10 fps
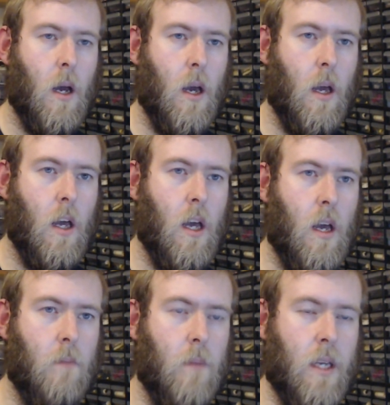
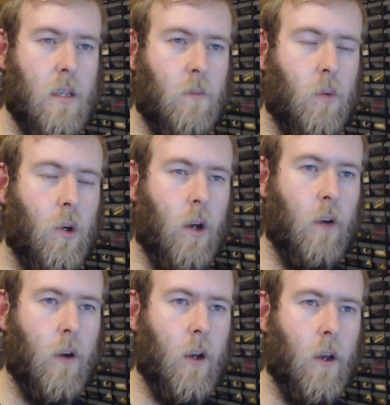me as
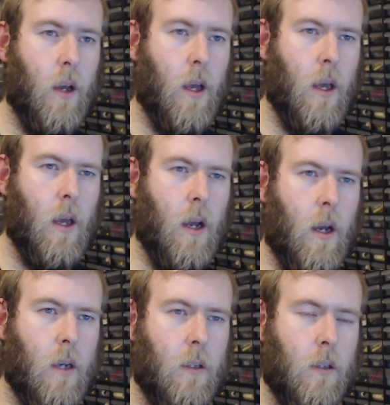Moira,
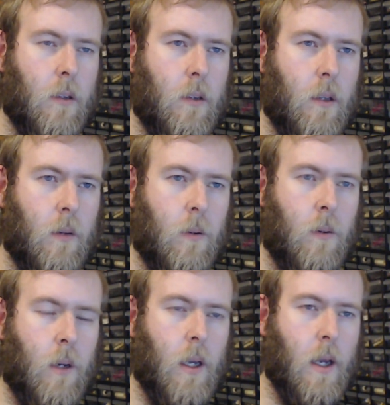and I think
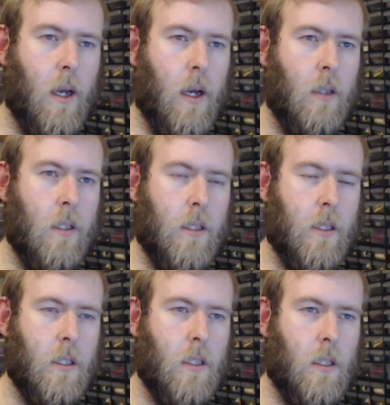we had a
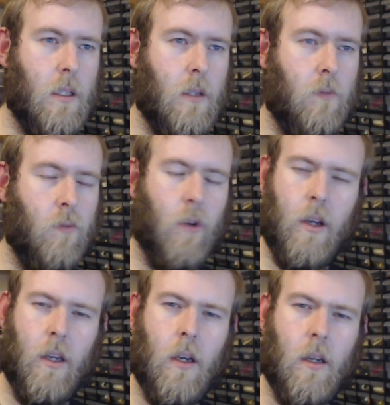
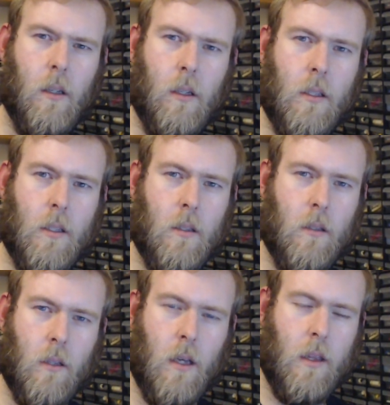Reinhardt,
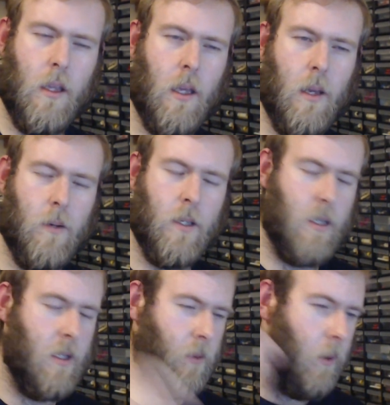I think it was,
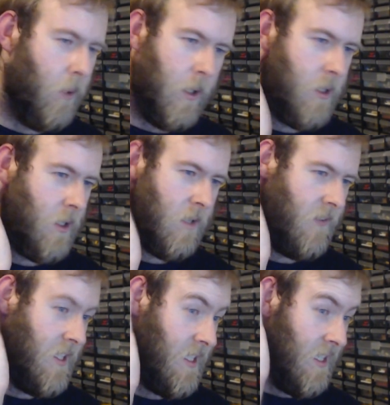and we won a
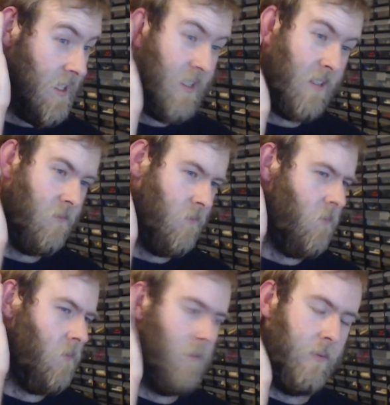6v6.
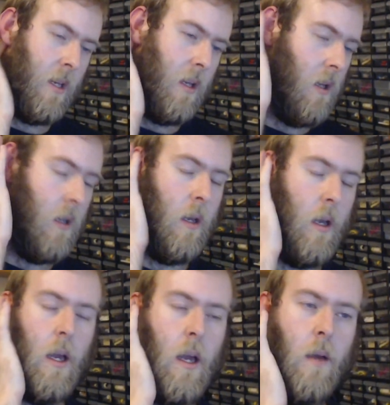
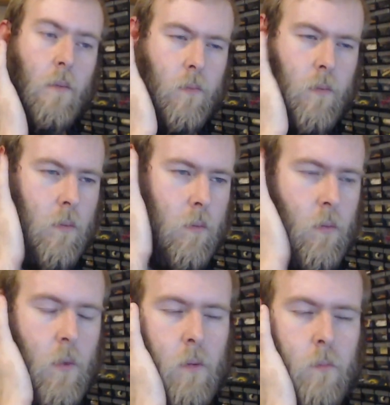
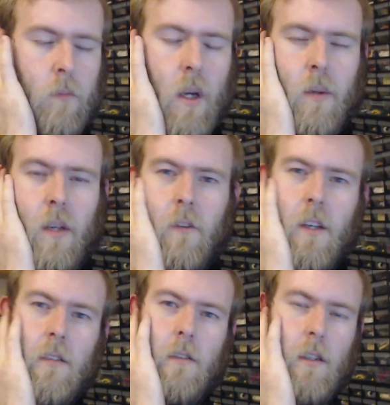Might have been a
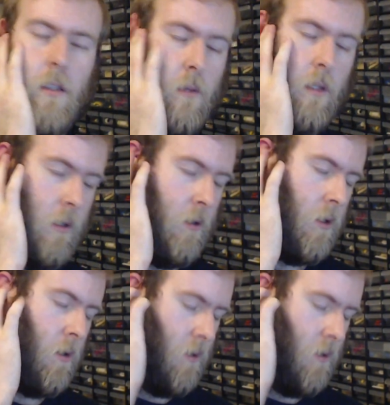Risa actually, I'm not too sure.